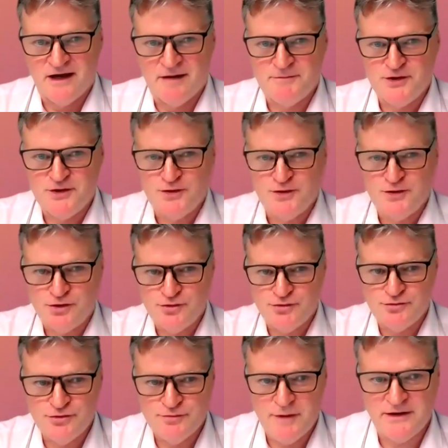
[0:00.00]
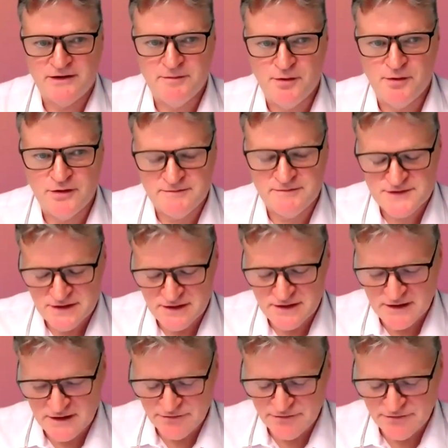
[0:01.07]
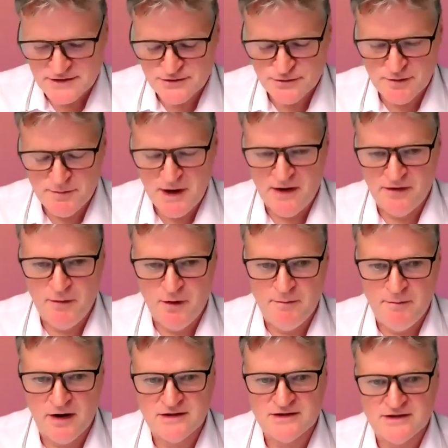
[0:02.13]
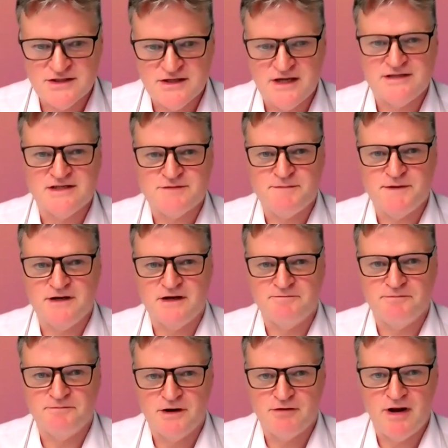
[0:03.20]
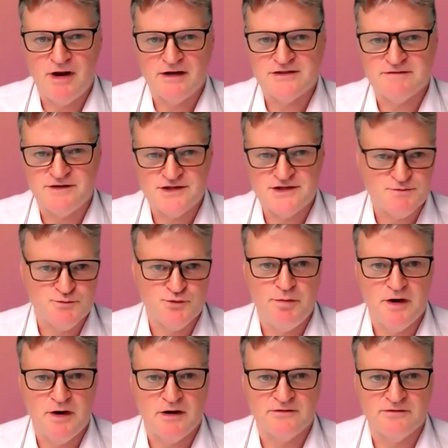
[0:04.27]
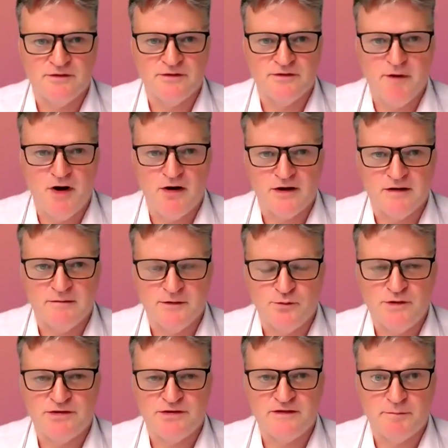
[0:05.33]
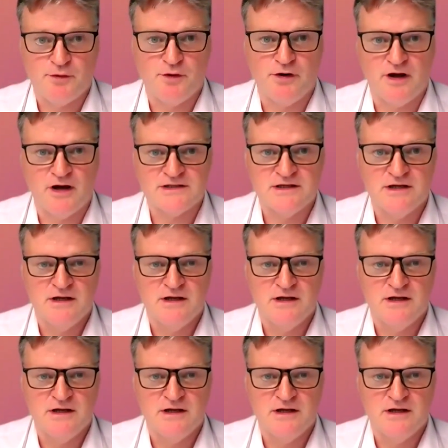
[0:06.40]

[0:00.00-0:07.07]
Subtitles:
You made the point, Selena, if we talk about the bond market, to date, it's been a relatively small part of the market, but we think the product,